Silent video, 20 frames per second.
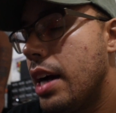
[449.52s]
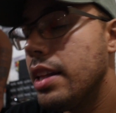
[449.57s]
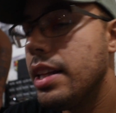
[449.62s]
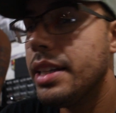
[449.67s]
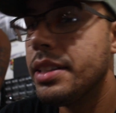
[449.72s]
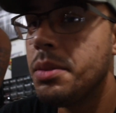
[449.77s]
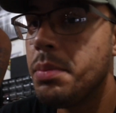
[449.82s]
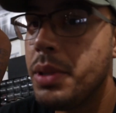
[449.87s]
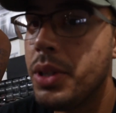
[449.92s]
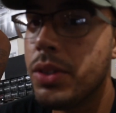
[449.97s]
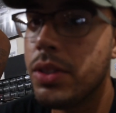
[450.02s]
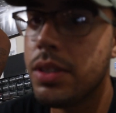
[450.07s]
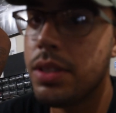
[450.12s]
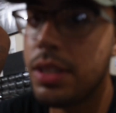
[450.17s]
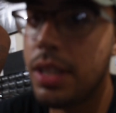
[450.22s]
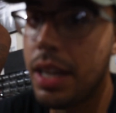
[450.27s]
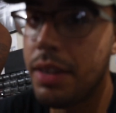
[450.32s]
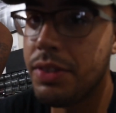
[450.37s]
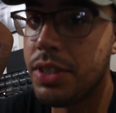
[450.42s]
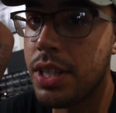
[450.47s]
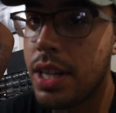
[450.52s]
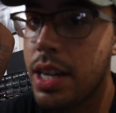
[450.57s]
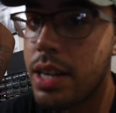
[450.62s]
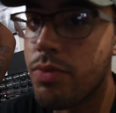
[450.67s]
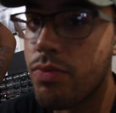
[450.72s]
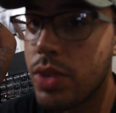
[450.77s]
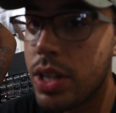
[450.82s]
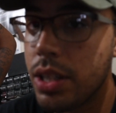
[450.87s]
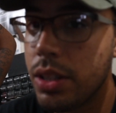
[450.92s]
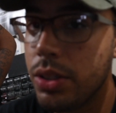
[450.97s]
like to be on the safe side
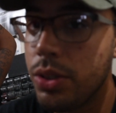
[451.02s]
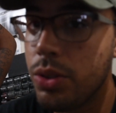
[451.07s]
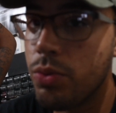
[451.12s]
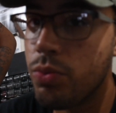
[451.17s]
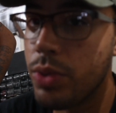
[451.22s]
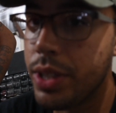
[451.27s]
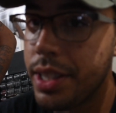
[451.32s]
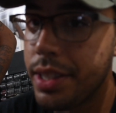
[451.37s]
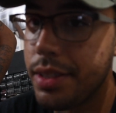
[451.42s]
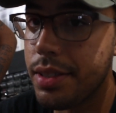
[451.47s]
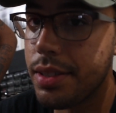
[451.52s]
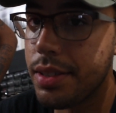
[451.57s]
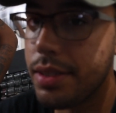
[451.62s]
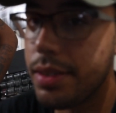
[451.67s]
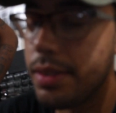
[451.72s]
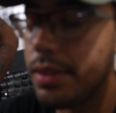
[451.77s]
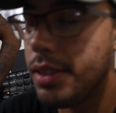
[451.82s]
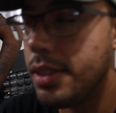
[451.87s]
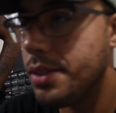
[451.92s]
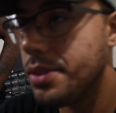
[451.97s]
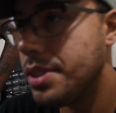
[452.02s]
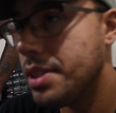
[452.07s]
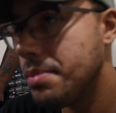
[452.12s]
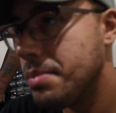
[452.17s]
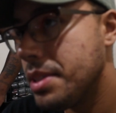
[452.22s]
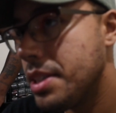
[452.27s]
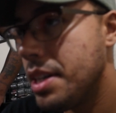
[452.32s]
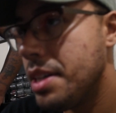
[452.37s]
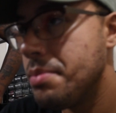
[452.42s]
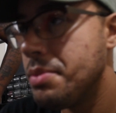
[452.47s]
and run a little rich. You know,
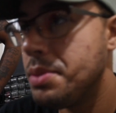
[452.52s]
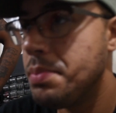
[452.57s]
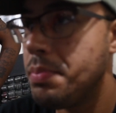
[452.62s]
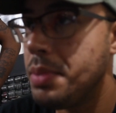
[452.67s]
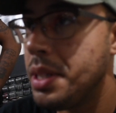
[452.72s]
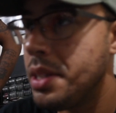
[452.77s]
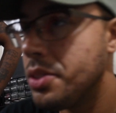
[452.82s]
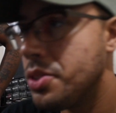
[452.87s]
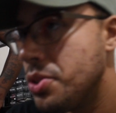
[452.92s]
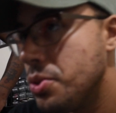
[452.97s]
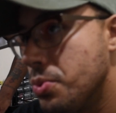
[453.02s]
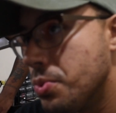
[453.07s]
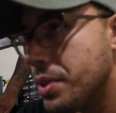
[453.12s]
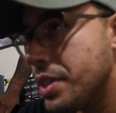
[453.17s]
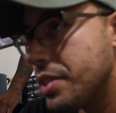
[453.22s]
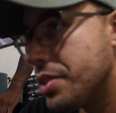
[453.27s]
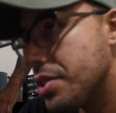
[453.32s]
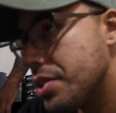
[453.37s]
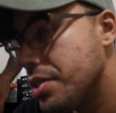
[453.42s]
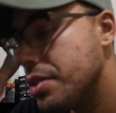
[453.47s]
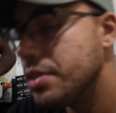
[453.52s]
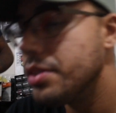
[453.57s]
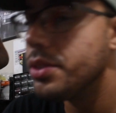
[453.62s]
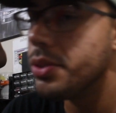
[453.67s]
sometimes being too rich you can